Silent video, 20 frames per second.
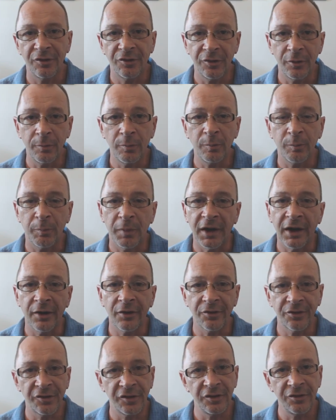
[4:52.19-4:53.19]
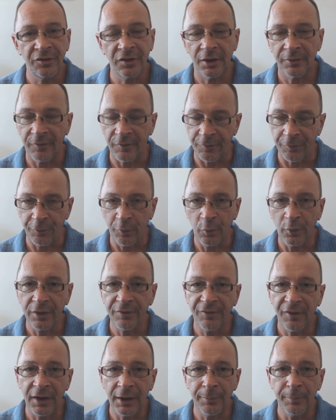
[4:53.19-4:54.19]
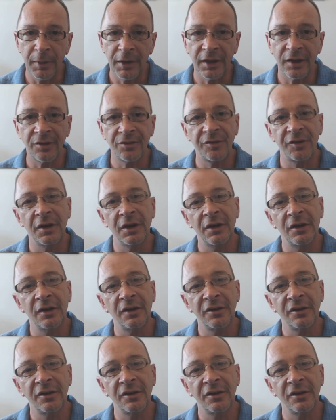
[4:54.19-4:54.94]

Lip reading: Some policies cover 45 minutes,